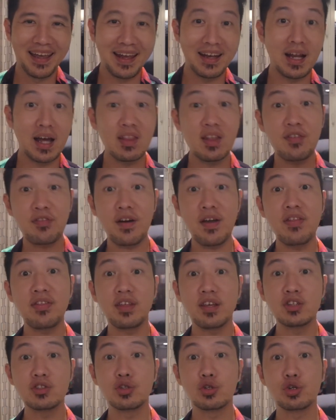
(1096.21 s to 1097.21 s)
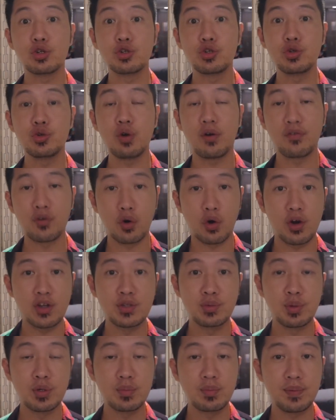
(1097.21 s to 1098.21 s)
And other fun things you could do, of
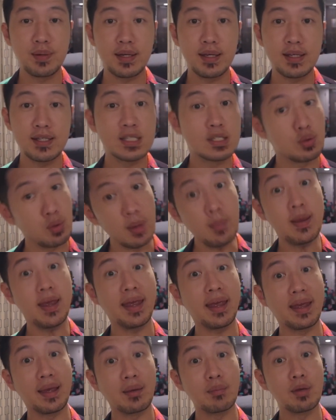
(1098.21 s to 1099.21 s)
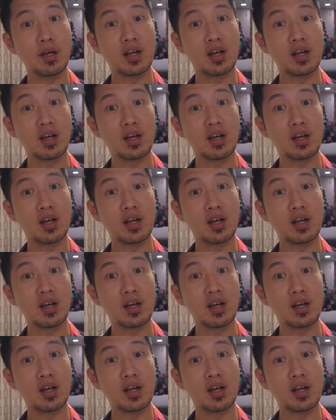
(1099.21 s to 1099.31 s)
course, would be swimming,